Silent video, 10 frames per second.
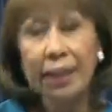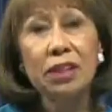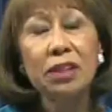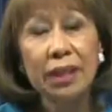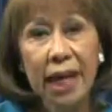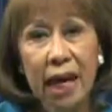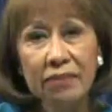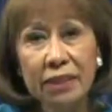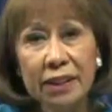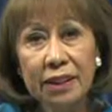is to
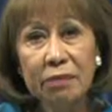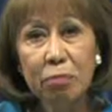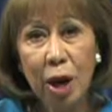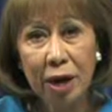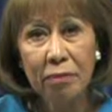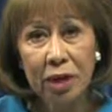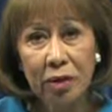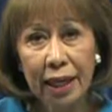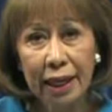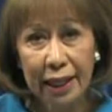canvass the
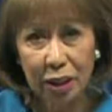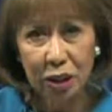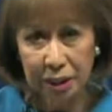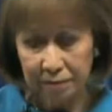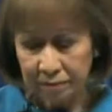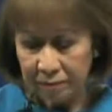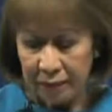primary election.